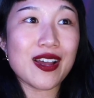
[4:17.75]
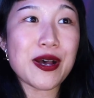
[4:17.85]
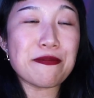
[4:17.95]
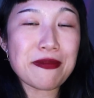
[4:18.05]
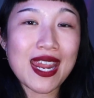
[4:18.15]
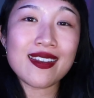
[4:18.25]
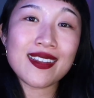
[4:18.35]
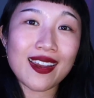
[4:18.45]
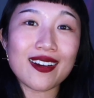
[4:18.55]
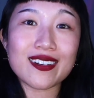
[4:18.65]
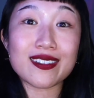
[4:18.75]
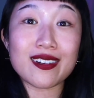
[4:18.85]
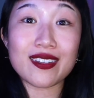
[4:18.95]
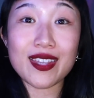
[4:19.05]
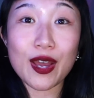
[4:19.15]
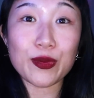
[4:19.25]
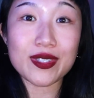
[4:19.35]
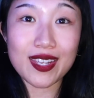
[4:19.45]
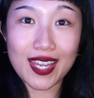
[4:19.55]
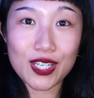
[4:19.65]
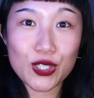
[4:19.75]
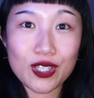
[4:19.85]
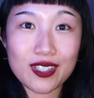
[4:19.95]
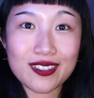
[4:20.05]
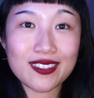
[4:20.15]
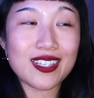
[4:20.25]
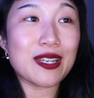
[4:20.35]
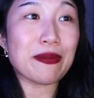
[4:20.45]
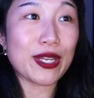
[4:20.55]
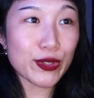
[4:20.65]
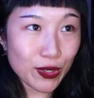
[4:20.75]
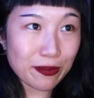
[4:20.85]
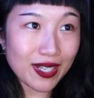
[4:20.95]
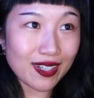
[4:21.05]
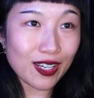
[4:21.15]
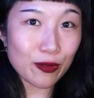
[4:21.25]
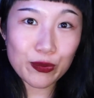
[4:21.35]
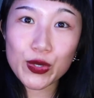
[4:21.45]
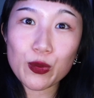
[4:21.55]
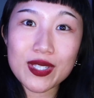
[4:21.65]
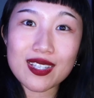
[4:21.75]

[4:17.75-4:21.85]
a main character that was Asian in mainstream media was